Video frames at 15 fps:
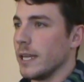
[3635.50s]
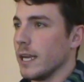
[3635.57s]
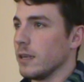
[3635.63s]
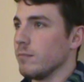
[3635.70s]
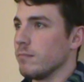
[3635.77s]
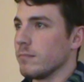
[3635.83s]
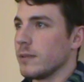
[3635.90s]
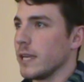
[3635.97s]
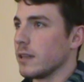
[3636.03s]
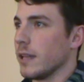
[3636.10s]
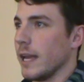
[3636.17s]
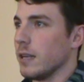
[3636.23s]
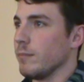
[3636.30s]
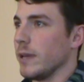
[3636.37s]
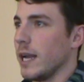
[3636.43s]
get them,
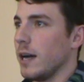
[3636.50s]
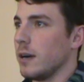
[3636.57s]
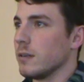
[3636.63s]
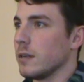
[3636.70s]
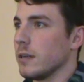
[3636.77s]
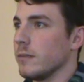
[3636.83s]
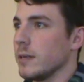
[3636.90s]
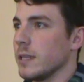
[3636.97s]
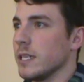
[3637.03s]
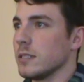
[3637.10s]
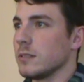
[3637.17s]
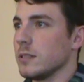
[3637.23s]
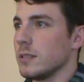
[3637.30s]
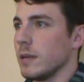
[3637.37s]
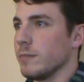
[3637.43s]
get the enemy out. I mean,
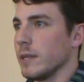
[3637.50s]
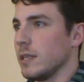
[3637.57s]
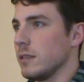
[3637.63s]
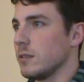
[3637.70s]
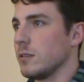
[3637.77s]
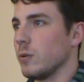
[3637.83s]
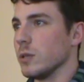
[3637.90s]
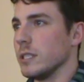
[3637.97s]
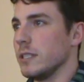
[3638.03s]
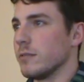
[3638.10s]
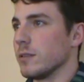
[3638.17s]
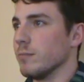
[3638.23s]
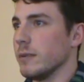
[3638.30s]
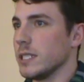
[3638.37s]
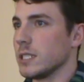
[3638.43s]
this is, I mean, totally
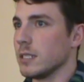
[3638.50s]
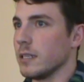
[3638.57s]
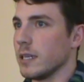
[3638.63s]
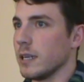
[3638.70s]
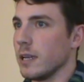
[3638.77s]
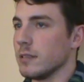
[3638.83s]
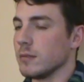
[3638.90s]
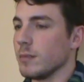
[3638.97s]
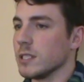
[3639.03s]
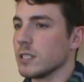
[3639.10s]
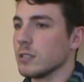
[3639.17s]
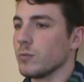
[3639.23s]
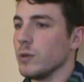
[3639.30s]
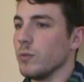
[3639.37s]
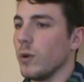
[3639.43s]
different mission. As
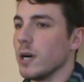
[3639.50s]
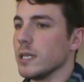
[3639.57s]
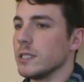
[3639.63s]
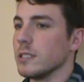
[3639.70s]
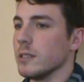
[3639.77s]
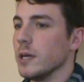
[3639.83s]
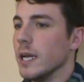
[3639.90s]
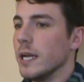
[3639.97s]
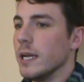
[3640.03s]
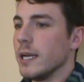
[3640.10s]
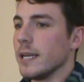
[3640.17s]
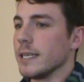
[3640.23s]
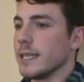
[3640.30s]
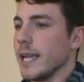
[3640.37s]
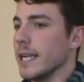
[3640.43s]
much as we wanted to
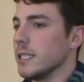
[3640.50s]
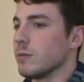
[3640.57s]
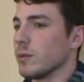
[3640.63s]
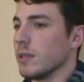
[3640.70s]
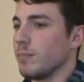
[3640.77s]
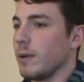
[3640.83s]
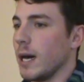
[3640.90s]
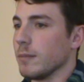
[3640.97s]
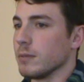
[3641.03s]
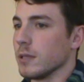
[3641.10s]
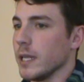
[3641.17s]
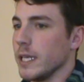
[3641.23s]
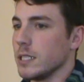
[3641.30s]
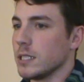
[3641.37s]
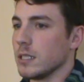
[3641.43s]
engage with the
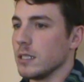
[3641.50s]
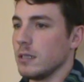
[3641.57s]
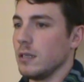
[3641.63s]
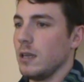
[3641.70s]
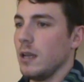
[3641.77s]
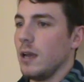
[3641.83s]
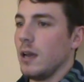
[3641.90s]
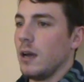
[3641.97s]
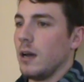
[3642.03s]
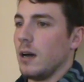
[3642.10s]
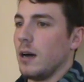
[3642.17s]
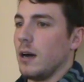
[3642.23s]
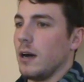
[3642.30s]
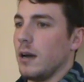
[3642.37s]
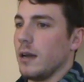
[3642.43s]
population
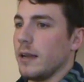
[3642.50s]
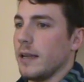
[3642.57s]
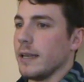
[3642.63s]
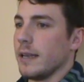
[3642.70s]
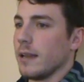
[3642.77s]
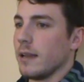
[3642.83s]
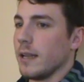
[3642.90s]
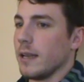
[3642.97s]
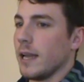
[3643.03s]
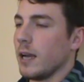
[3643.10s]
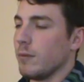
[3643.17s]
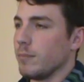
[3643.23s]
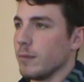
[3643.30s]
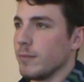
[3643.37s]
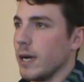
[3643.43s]
uh, and, and
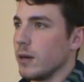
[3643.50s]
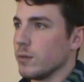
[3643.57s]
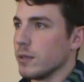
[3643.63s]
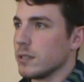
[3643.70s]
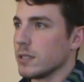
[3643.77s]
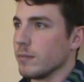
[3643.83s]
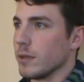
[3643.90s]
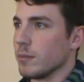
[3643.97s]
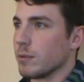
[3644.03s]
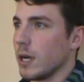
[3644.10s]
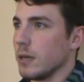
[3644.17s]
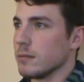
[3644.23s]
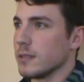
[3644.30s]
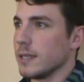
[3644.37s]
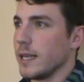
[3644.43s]
help them out with some of the
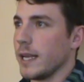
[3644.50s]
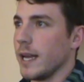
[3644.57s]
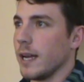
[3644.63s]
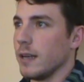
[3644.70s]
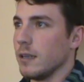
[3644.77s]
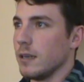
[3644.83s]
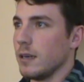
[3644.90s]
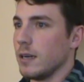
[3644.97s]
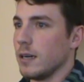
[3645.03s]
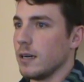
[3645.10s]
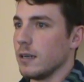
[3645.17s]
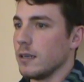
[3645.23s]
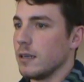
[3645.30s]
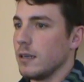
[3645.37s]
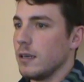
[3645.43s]
problems that they had, uh,